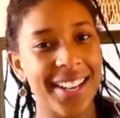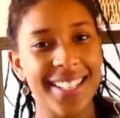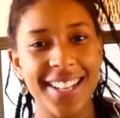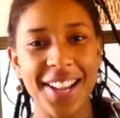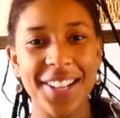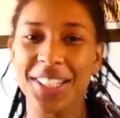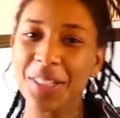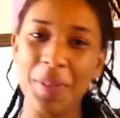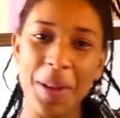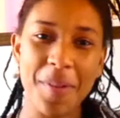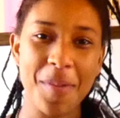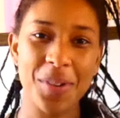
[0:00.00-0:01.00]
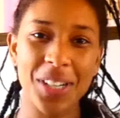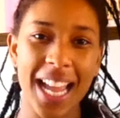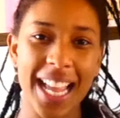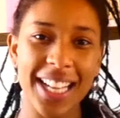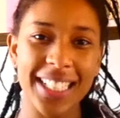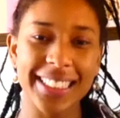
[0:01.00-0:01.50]
you know, just be a bit more
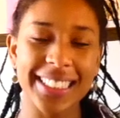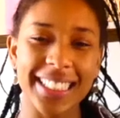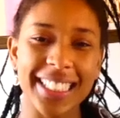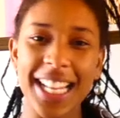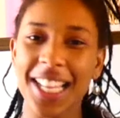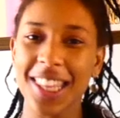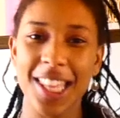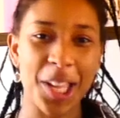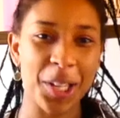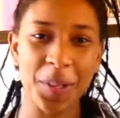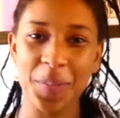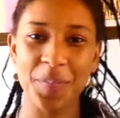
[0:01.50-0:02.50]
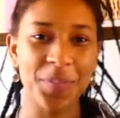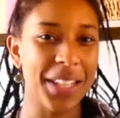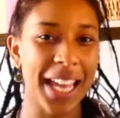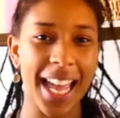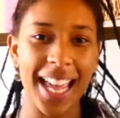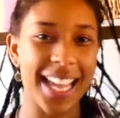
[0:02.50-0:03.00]
lighthearted. I think
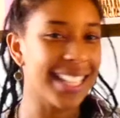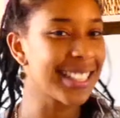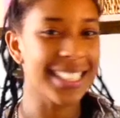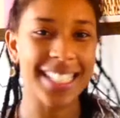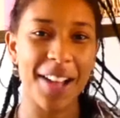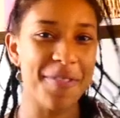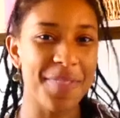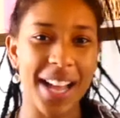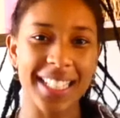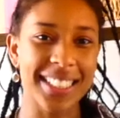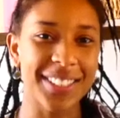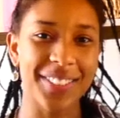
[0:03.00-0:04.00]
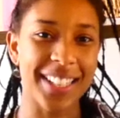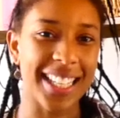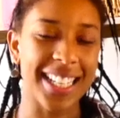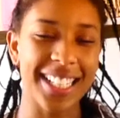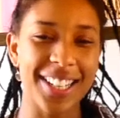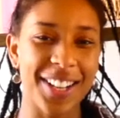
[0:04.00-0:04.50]
just have banter with
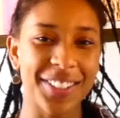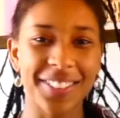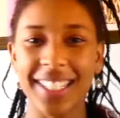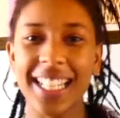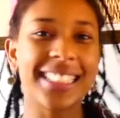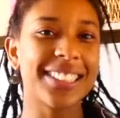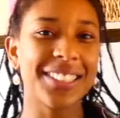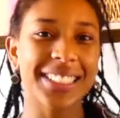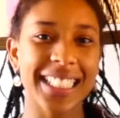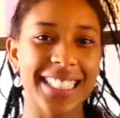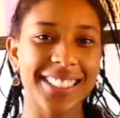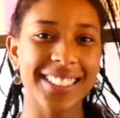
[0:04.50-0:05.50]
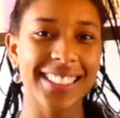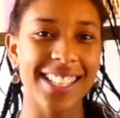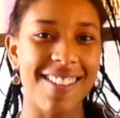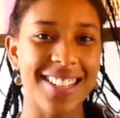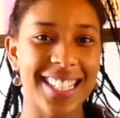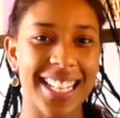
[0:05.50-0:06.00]
it, you know, and don't take it too
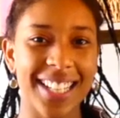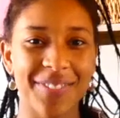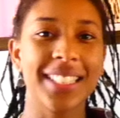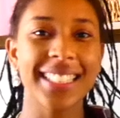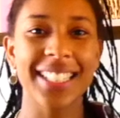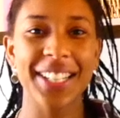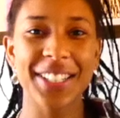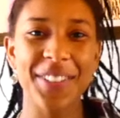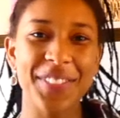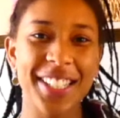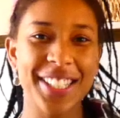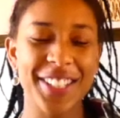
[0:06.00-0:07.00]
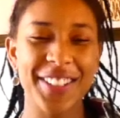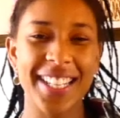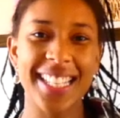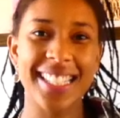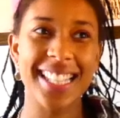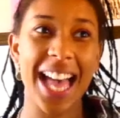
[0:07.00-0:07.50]
seriously. So number 2
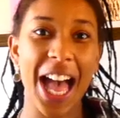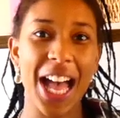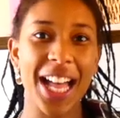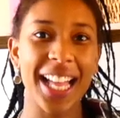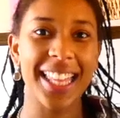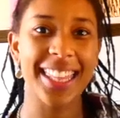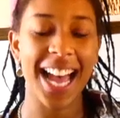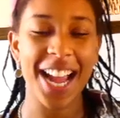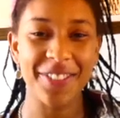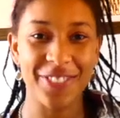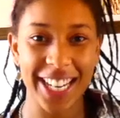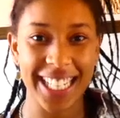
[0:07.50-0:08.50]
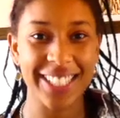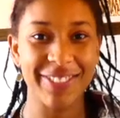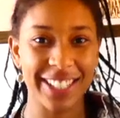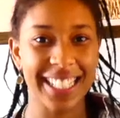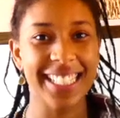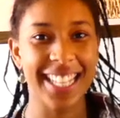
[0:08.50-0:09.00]
is that I
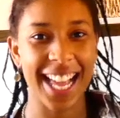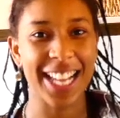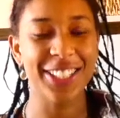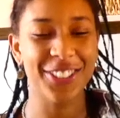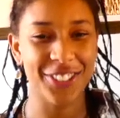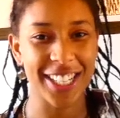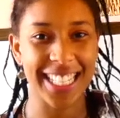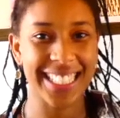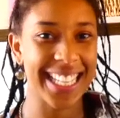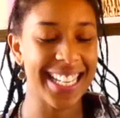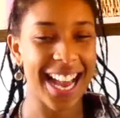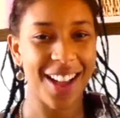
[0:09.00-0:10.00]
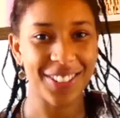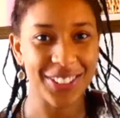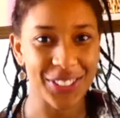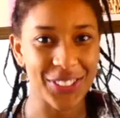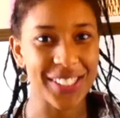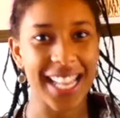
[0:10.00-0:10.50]
really like trees and
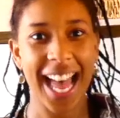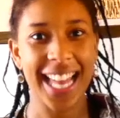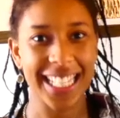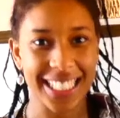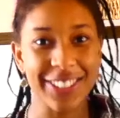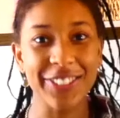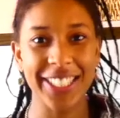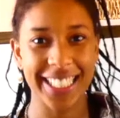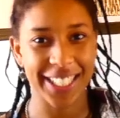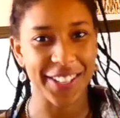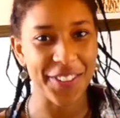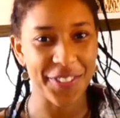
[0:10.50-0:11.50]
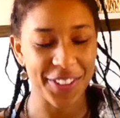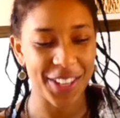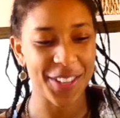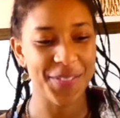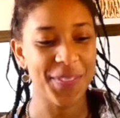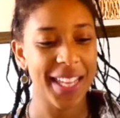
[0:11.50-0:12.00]
outdoors, and it's really good for
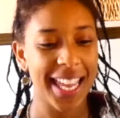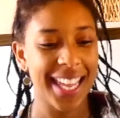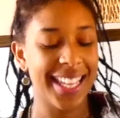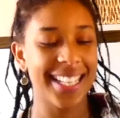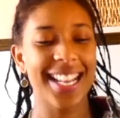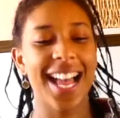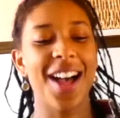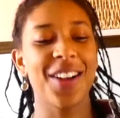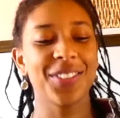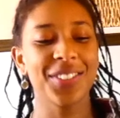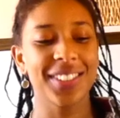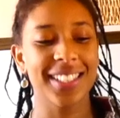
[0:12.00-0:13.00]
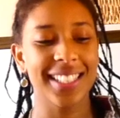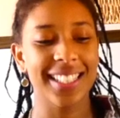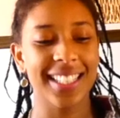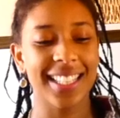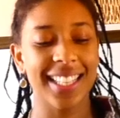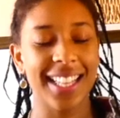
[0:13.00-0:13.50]
you. Now,
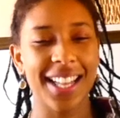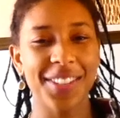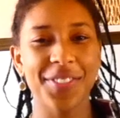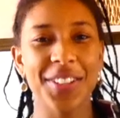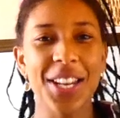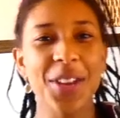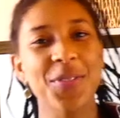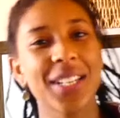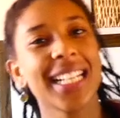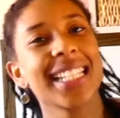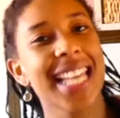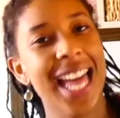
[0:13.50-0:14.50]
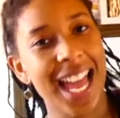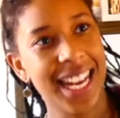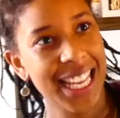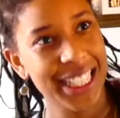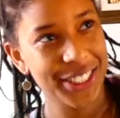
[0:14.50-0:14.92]
I feel like when I say I like